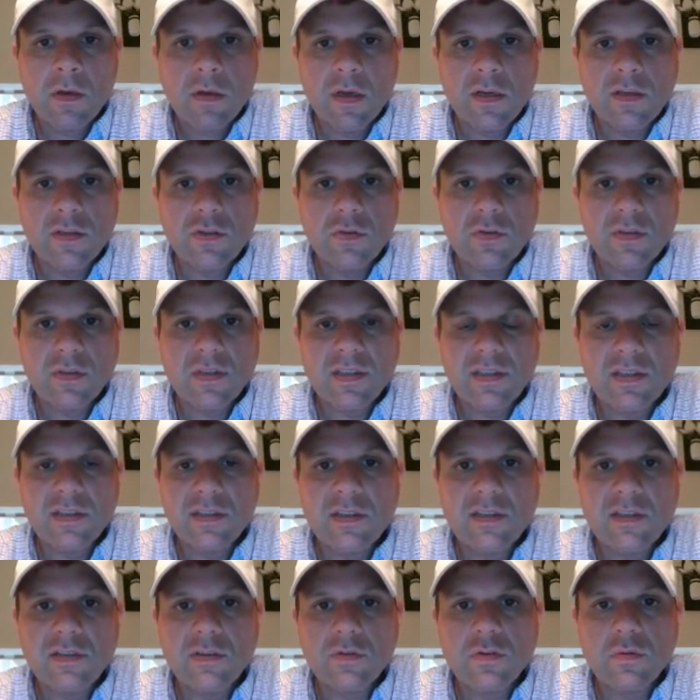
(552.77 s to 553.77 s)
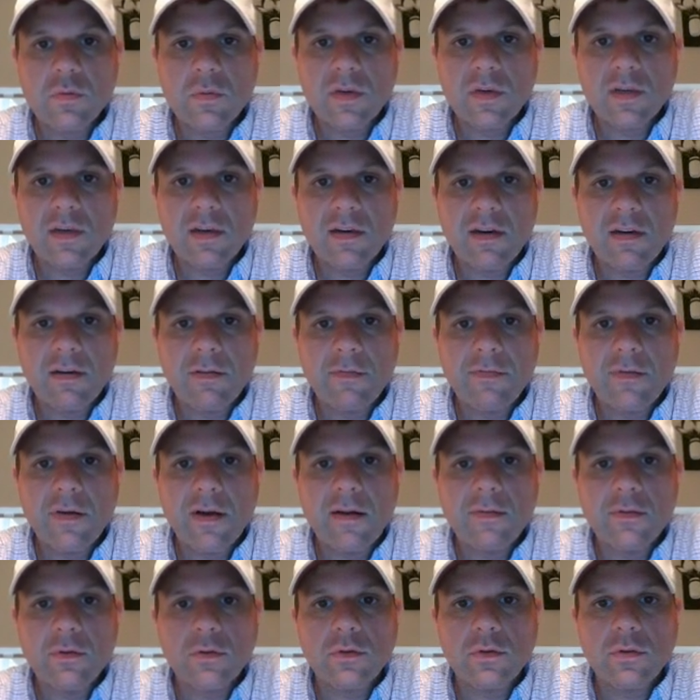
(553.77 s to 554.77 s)
As you can see, these are
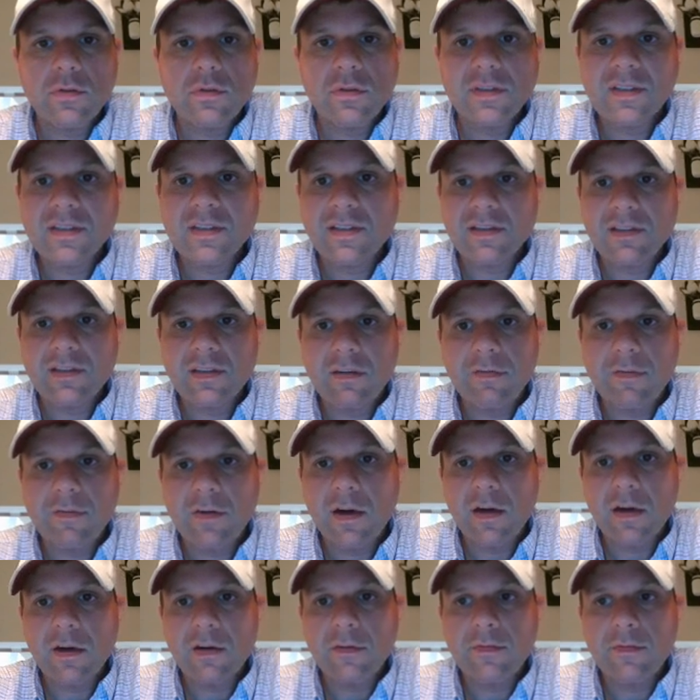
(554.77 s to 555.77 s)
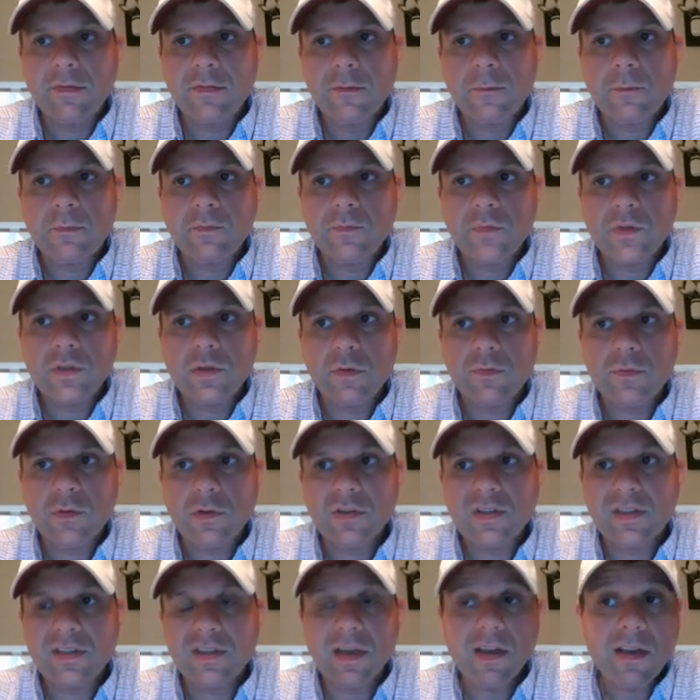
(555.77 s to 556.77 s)
$29.95. They're usually $65. So if they're
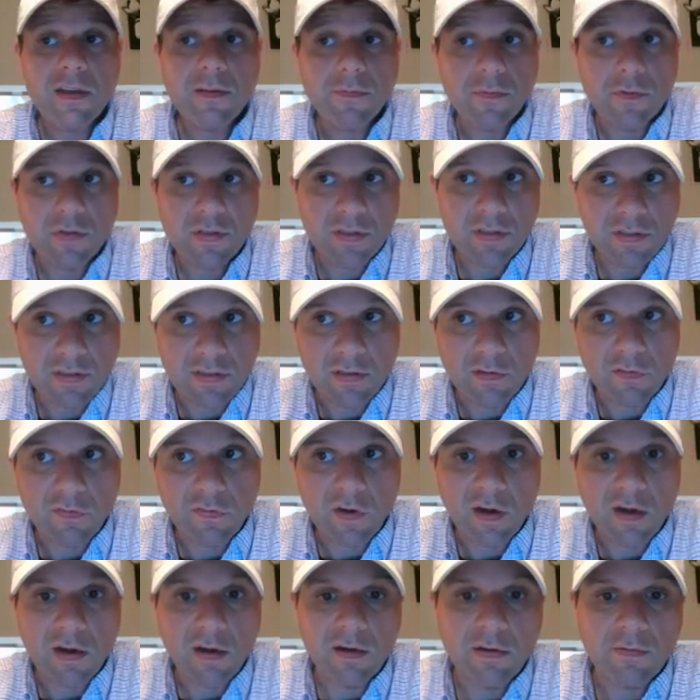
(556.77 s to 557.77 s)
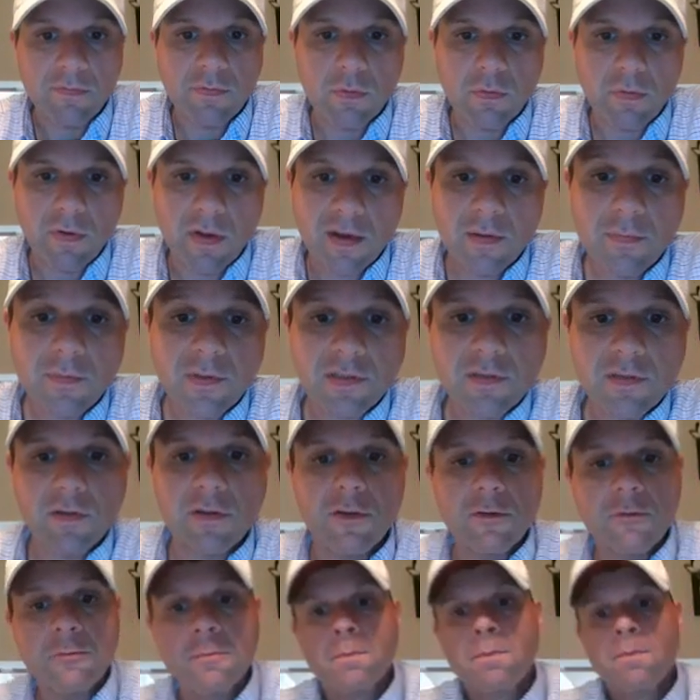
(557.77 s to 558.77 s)
selling for $65 on Amazon